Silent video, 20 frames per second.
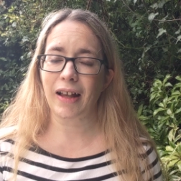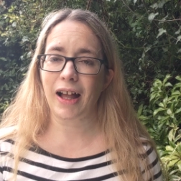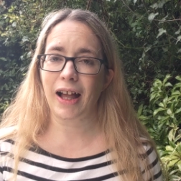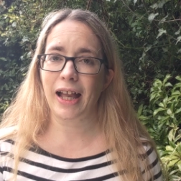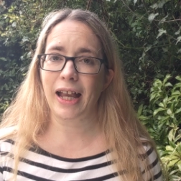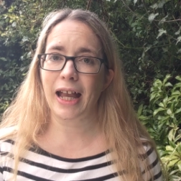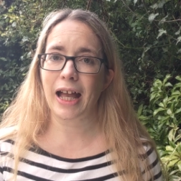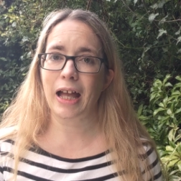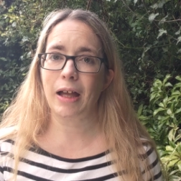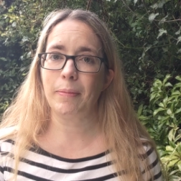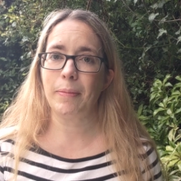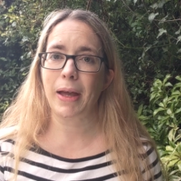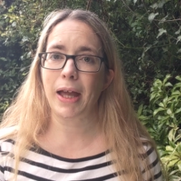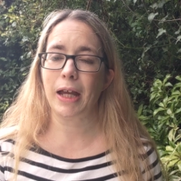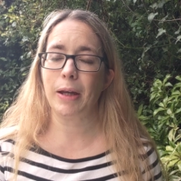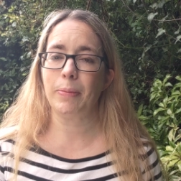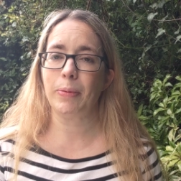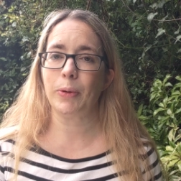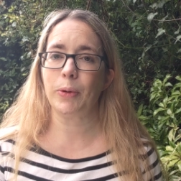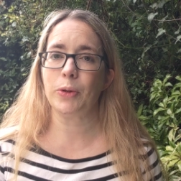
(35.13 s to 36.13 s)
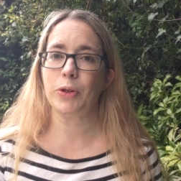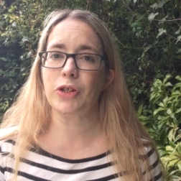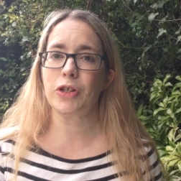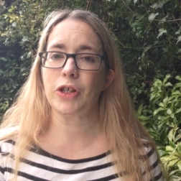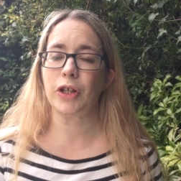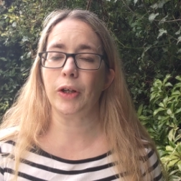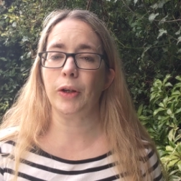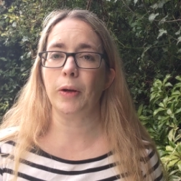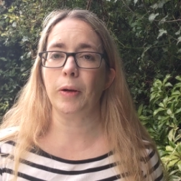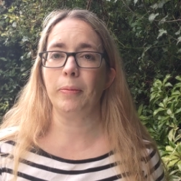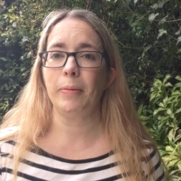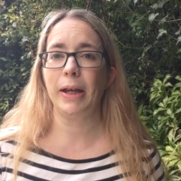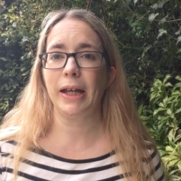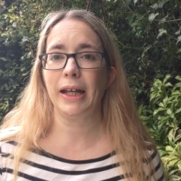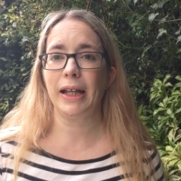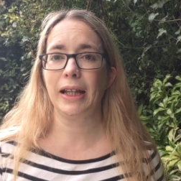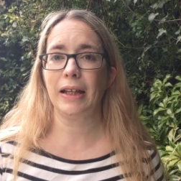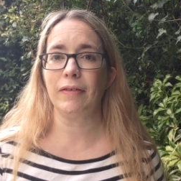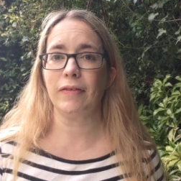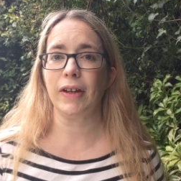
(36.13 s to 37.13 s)
I am able to
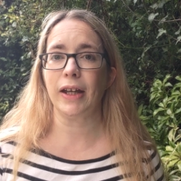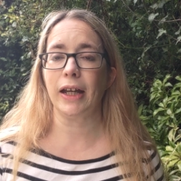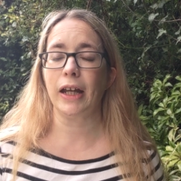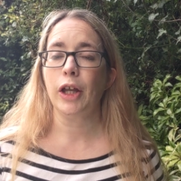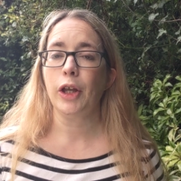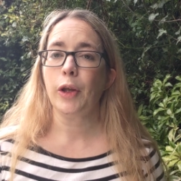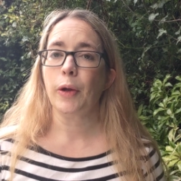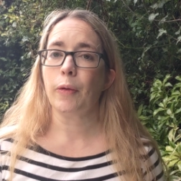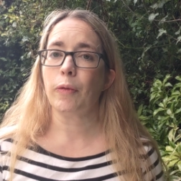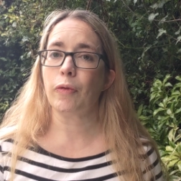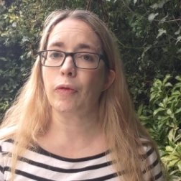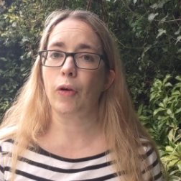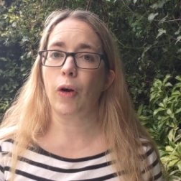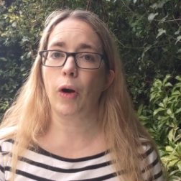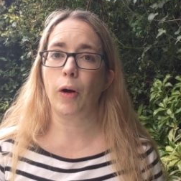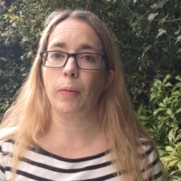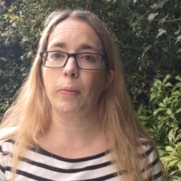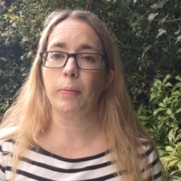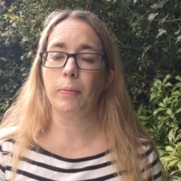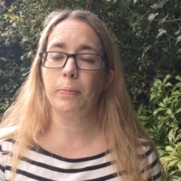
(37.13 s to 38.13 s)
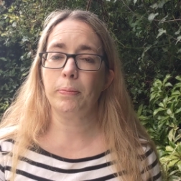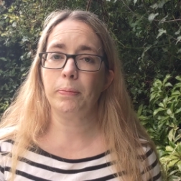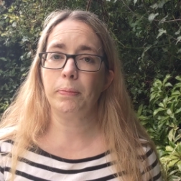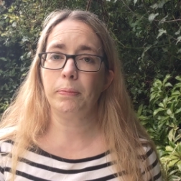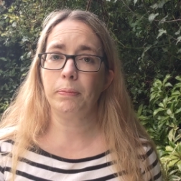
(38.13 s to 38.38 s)
make a living from